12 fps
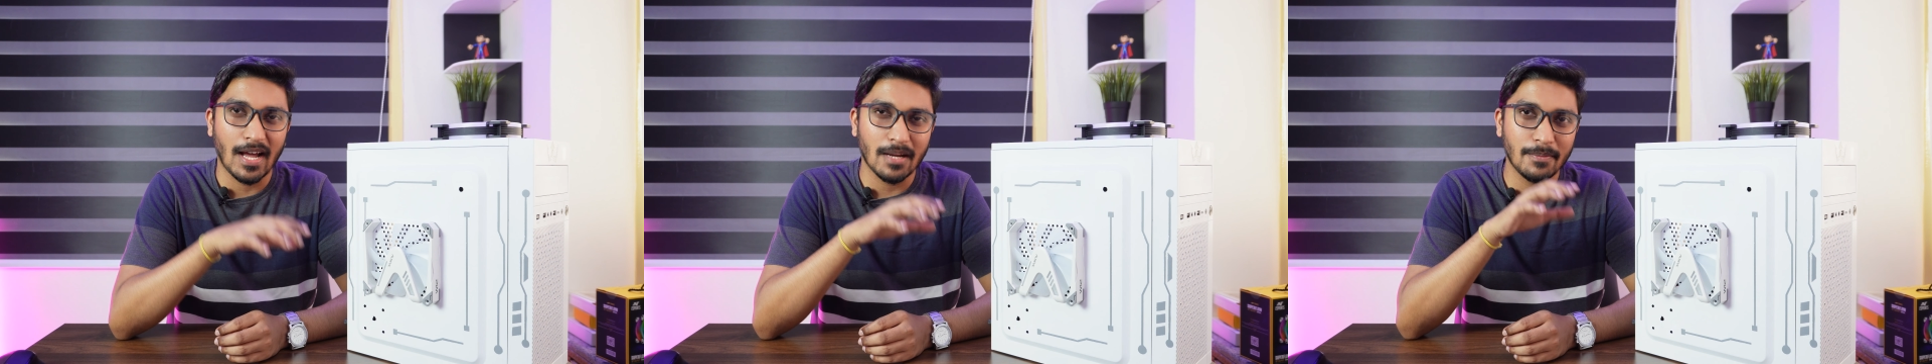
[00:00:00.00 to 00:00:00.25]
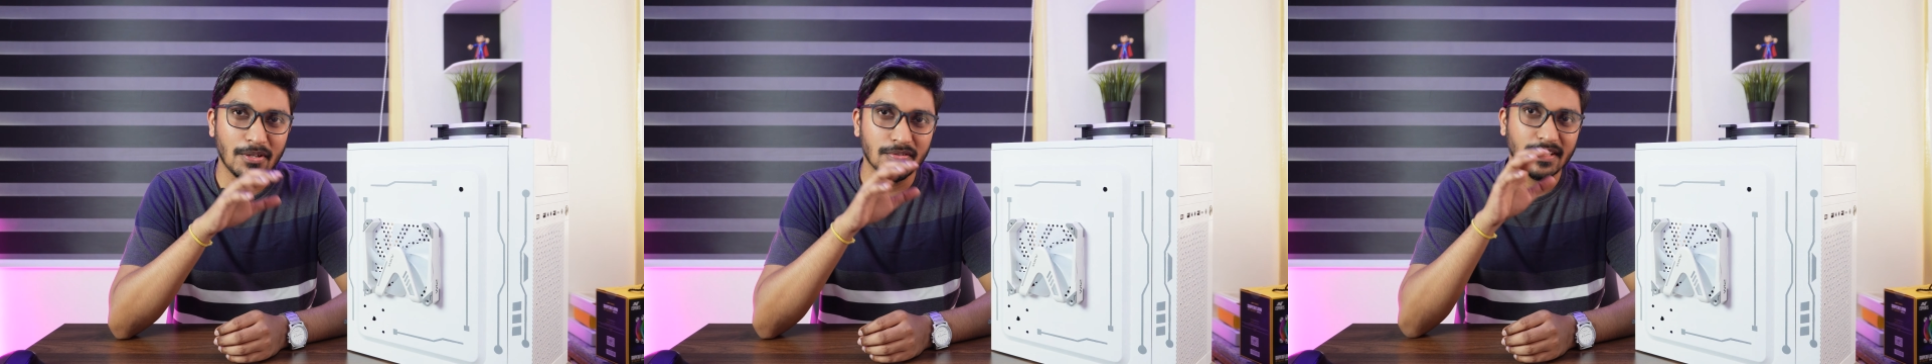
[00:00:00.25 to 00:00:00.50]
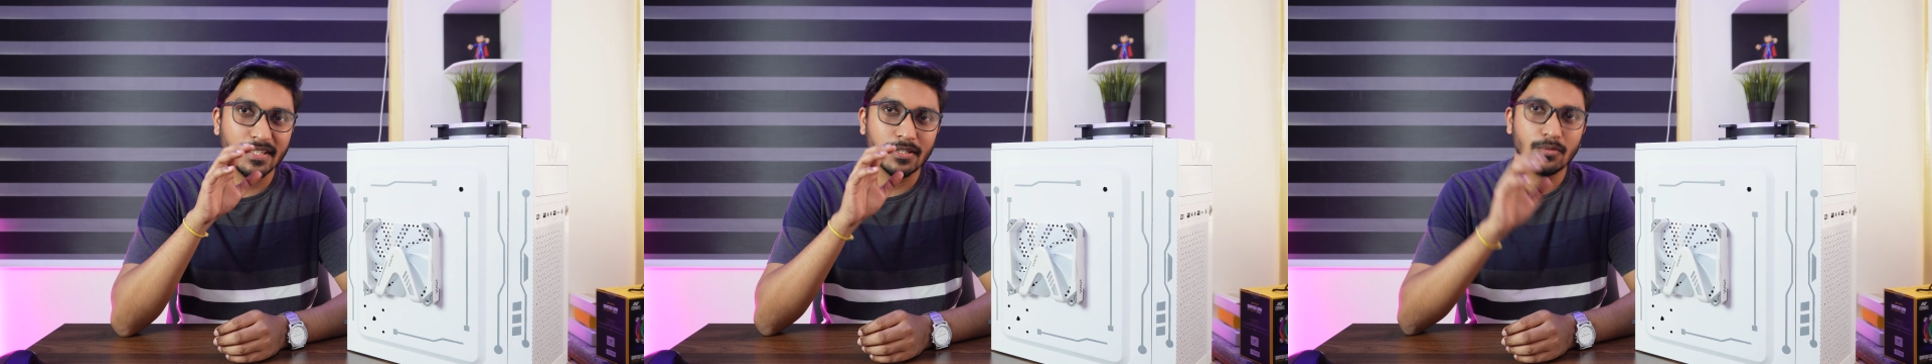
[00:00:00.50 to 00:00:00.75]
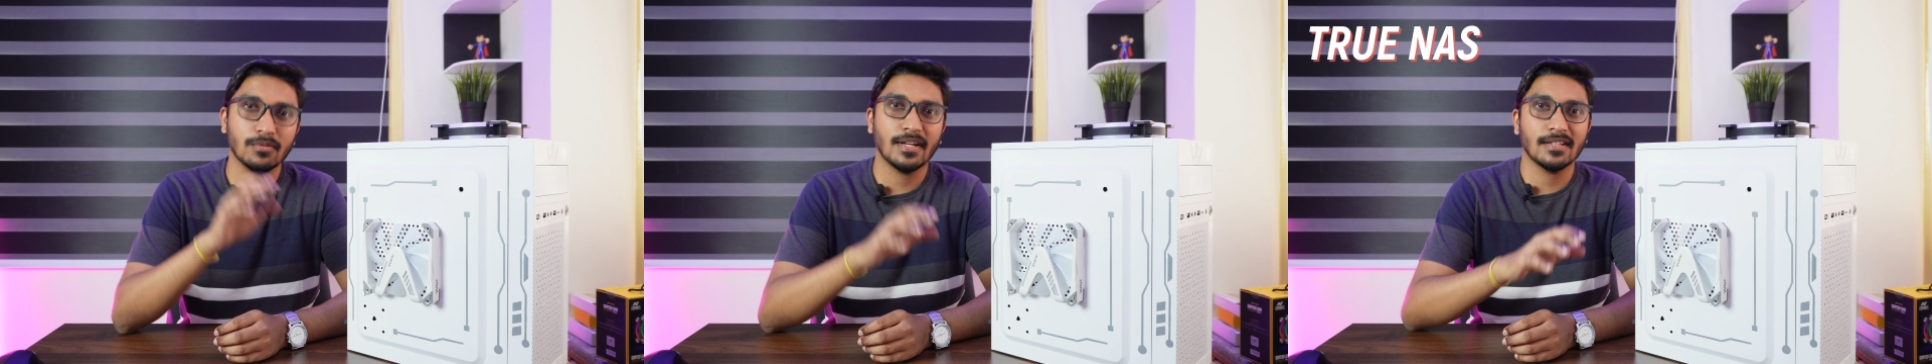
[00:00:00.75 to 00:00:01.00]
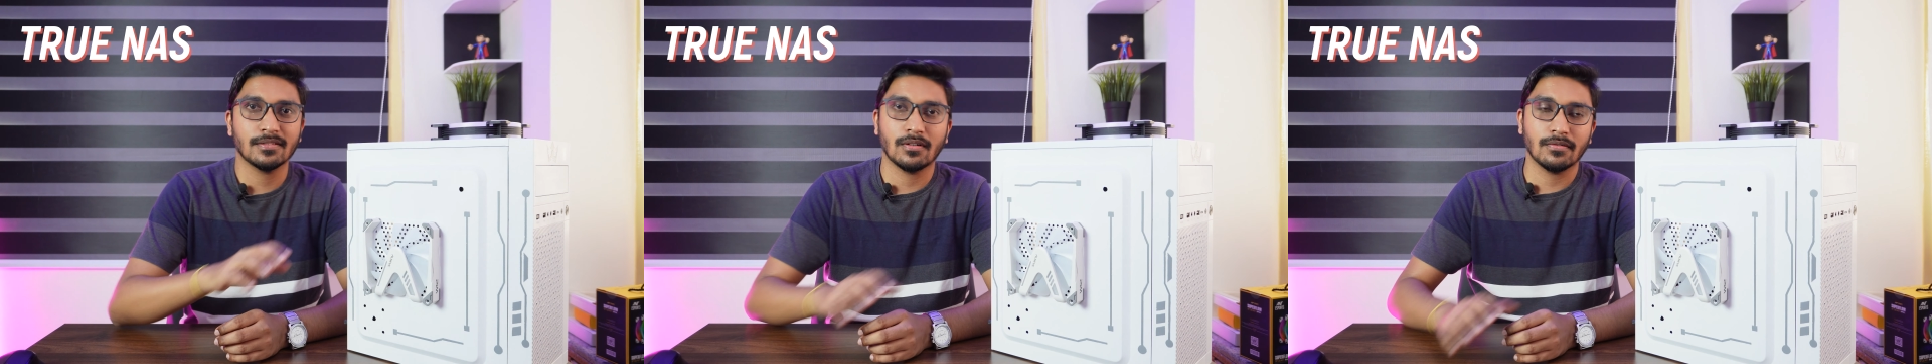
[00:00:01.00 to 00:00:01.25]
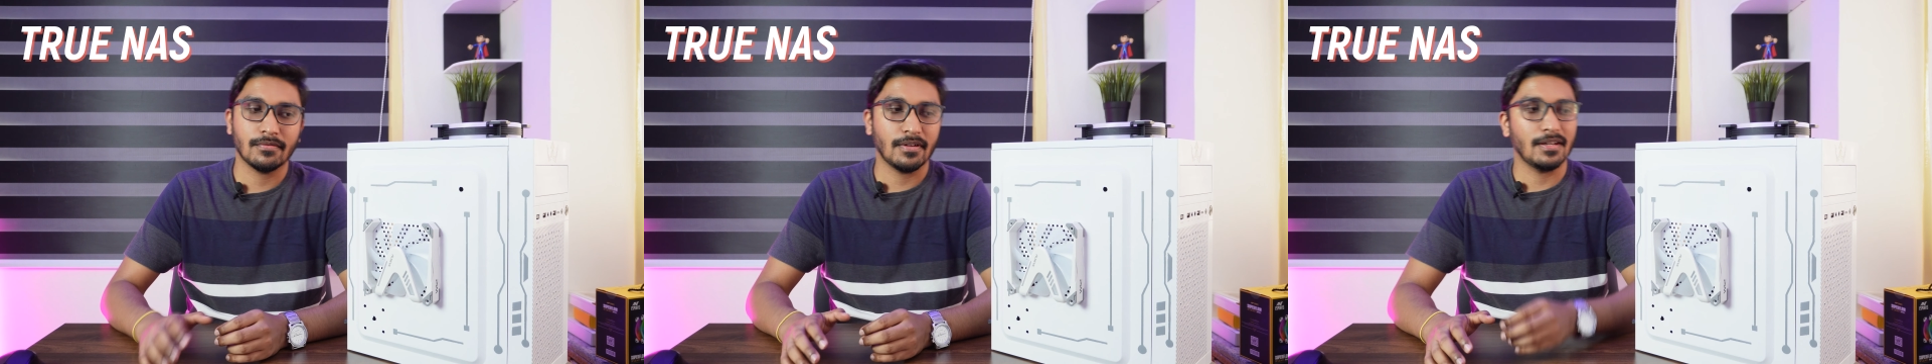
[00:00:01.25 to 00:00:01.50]
I'll be using TrueNAS
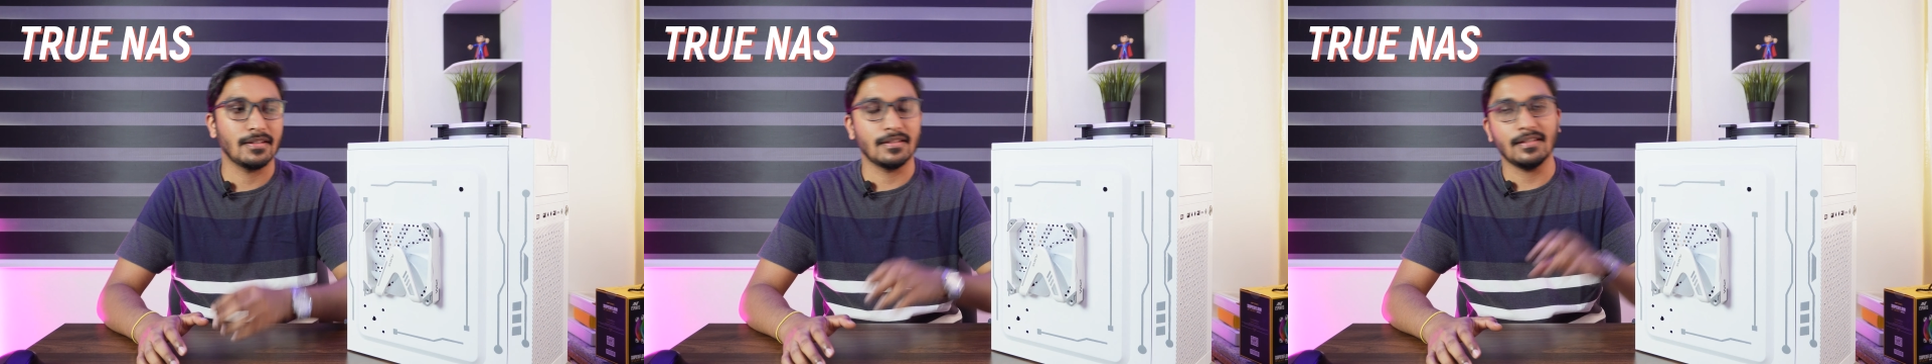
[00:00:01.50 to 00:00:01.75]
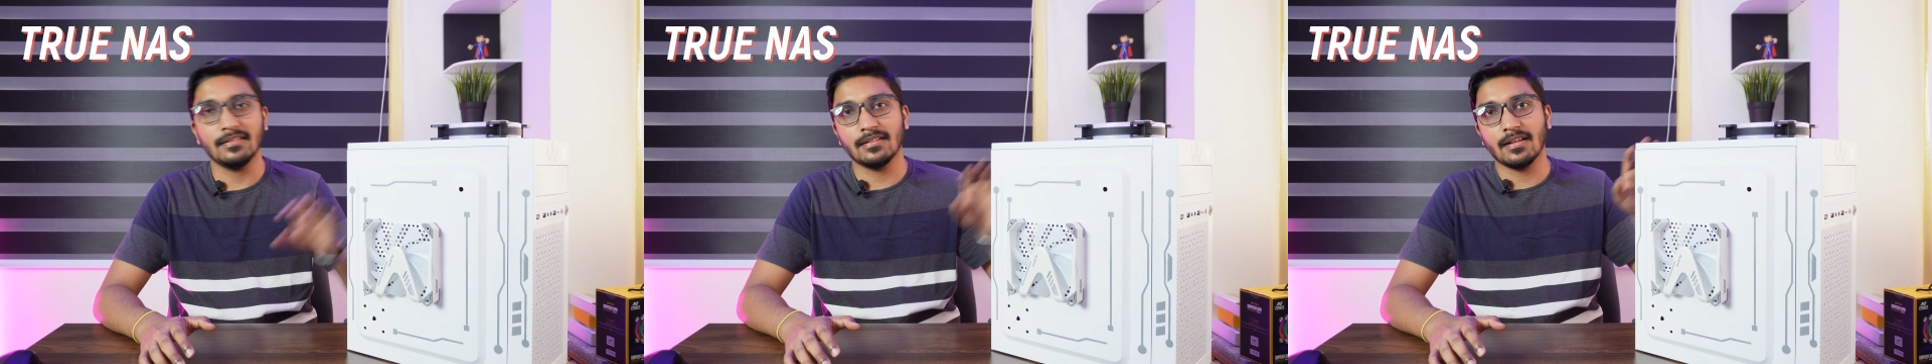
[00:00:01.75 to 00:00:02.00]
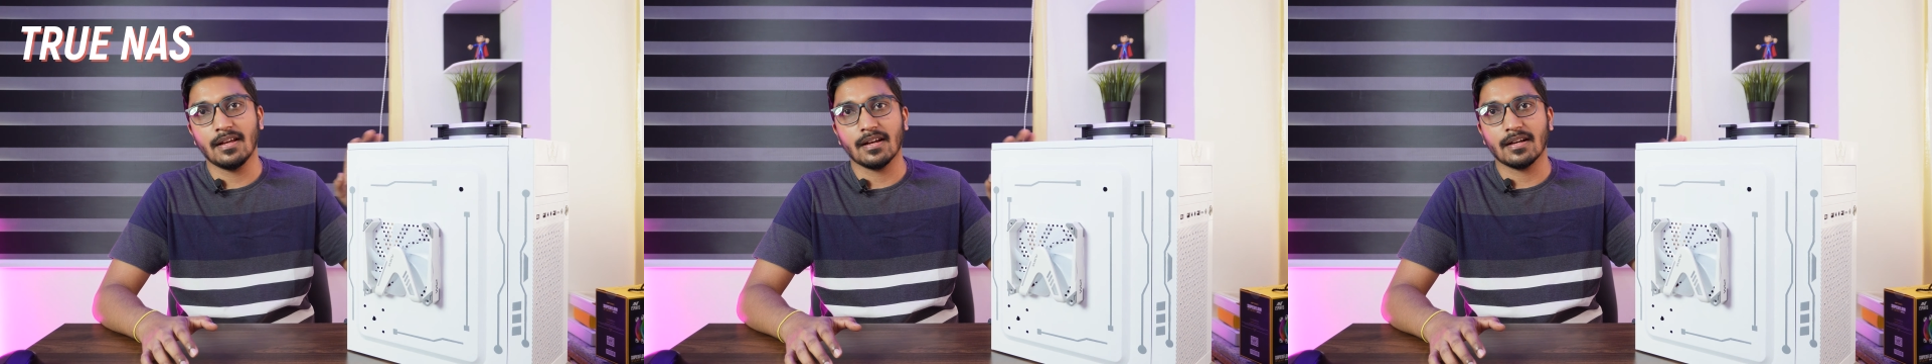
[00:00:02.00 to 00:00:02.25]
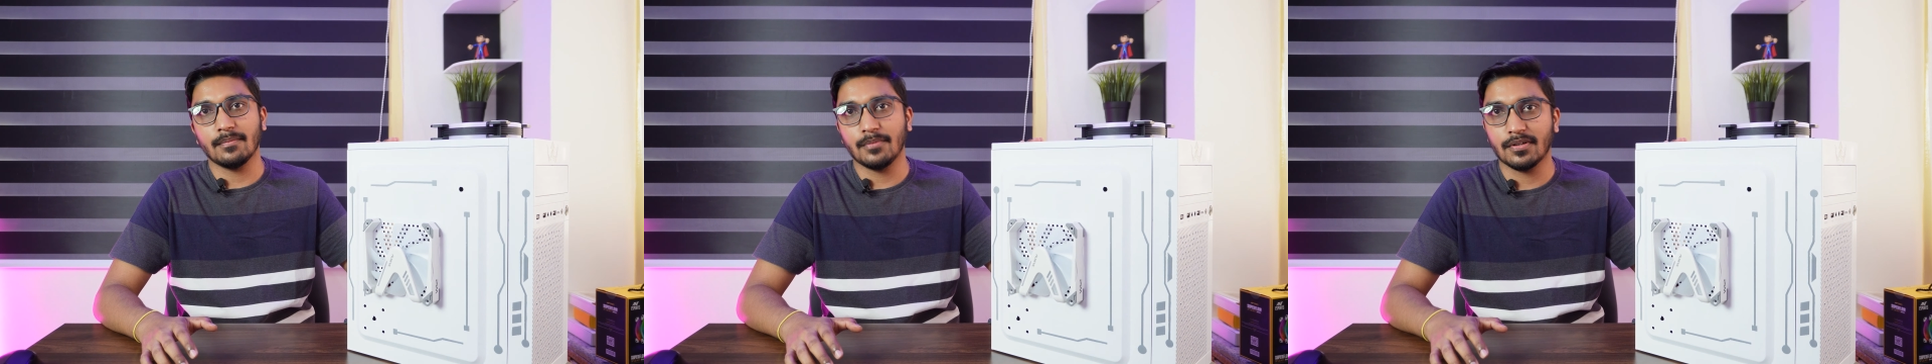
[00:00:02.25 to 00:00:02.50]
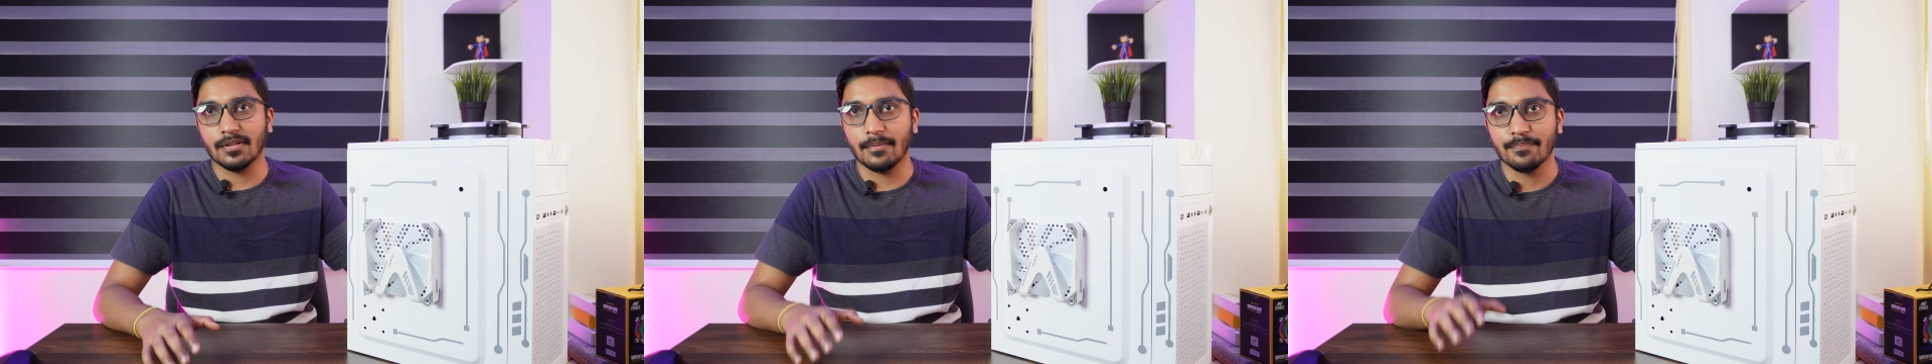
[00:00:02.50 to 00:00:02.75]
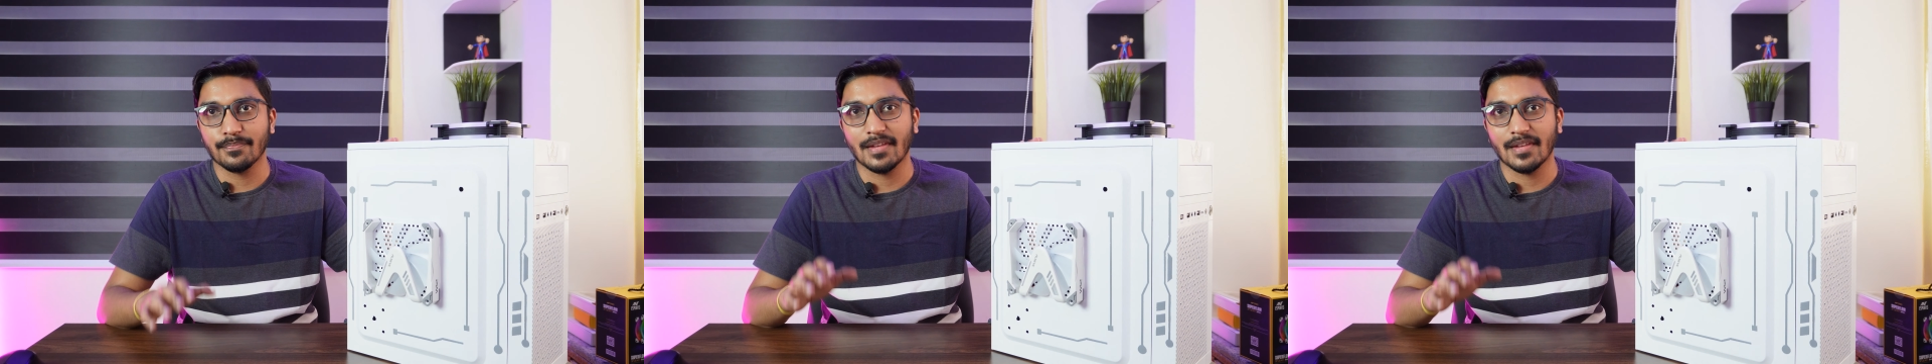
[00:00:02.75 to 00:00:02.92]
software in this computer.